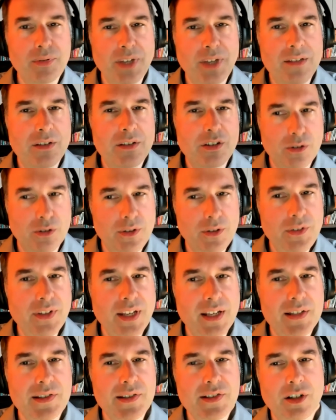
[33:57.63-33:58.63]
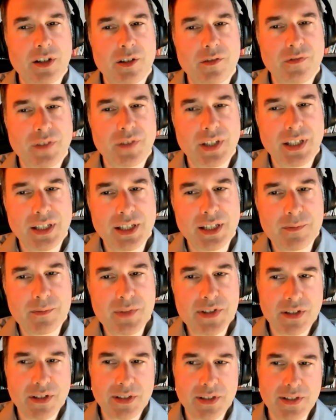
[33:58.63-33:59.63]
in the context of the
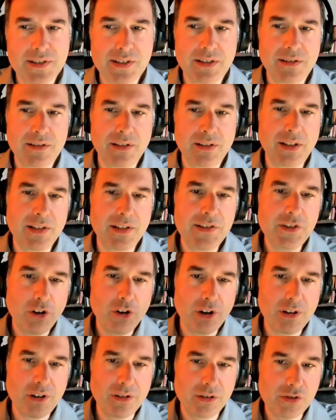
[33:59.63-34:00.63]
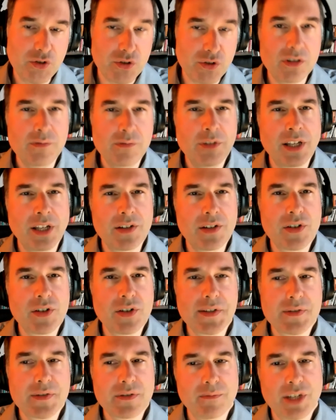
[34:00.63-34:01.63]
studies in historical trauma and
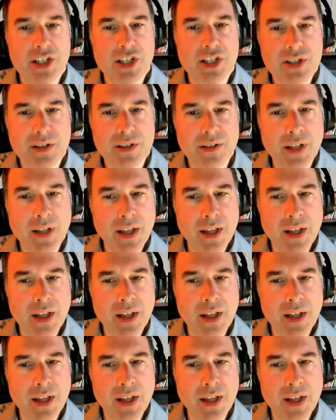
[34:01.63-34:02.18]
transformation,